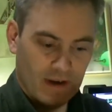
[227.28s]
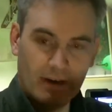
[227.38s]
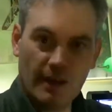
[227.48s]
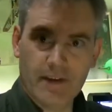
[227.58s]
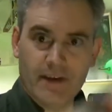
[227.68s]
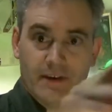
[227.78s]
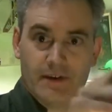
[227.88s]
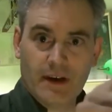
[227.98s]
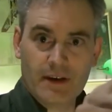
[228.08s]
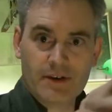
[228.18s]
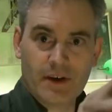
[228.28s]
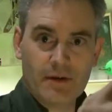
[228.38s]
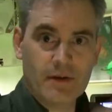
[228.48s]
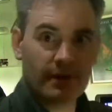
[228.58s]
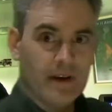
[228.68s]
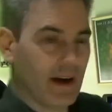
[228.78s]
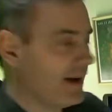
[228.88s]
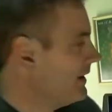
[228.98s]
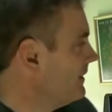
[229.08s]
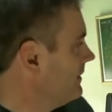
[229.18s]
like this, like so,
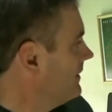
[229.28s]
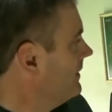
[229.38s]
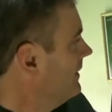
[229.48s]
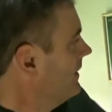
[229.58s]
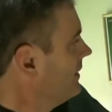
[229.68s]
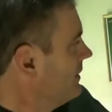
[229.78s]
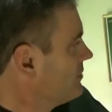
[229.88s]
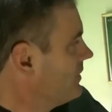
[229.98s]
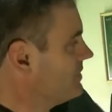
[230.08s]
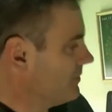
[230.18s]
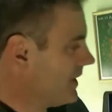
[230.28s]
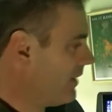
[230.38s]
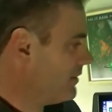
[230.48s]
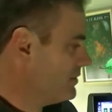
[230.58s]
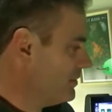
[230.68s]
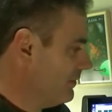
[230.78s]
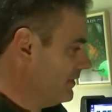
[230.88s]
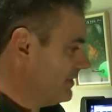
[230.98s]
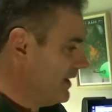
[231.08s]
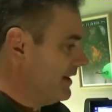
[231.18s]
and you had to read some characters off
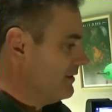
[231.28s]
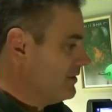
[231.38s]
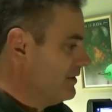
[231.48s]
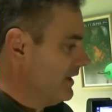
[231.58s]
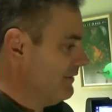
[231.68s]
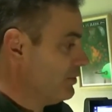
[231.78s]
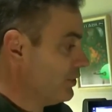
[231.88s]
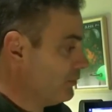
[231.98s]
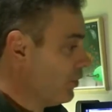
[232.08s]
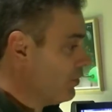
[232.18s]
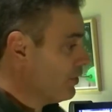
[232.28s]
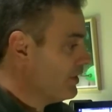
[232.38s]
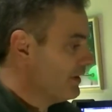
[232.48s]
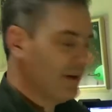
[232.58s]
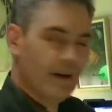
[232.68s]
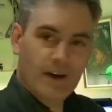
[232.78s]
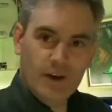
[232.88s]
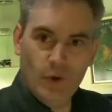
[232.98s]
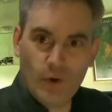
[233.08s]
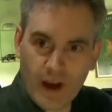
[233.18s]
it, and if you got it wrong,
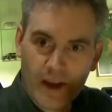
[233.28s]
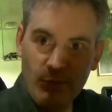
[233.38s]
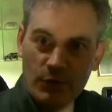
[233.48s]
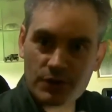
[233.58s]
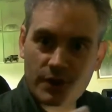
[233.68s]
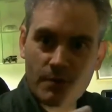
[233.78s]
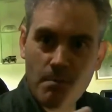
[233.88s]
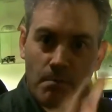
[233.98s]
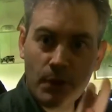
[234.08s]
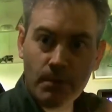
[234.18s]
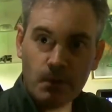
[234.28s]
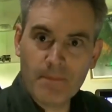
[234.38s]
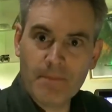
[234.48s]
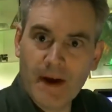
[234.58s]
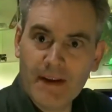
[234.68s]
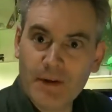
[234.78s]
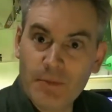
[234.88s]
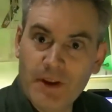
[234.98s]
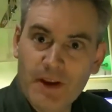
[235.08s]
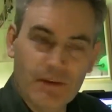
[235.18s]
your game would just go bloop, and that would
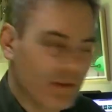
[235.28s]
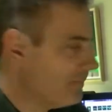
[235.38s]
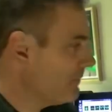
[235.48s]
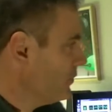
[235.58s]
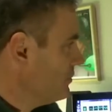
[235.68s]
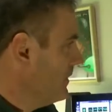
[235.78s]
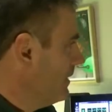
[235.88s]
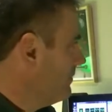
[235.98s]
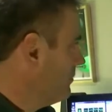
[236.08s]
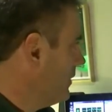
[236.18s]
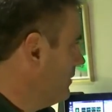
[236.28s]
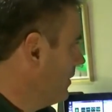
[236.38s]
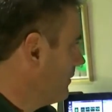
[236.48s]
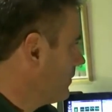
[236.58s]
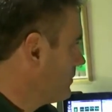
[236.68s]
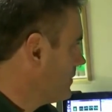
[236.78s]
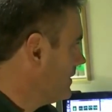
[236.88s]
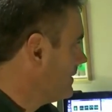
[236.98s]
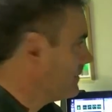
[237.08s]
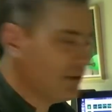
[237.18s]
be the end of it, which would be really rather
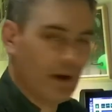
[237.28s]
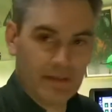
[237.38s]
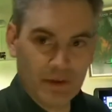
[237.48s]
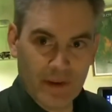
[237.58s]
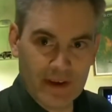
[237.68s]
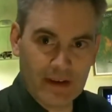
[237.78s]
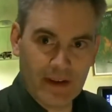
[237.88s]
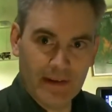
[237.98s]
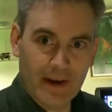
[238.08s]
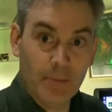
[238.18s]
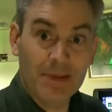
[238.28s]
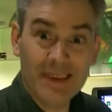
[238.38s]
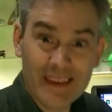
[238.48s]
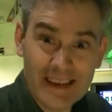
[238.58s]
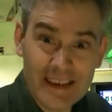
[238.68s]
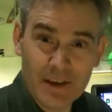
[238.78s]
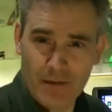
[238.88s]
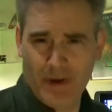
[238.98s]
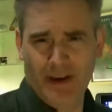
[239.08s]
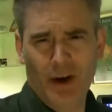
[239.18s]
frustrating. Don't have to do things like that now. Please don't
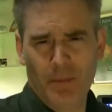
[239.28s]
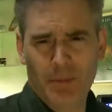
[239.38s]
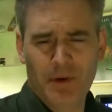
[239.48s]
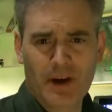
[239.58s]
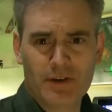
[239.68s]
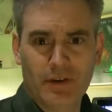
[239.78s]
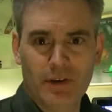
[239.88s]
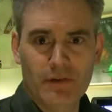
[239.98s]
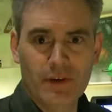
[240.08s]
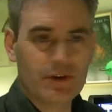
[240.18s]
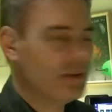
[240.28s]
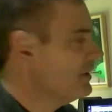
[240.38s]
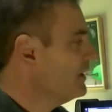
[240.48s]
put any copy protection on the new version.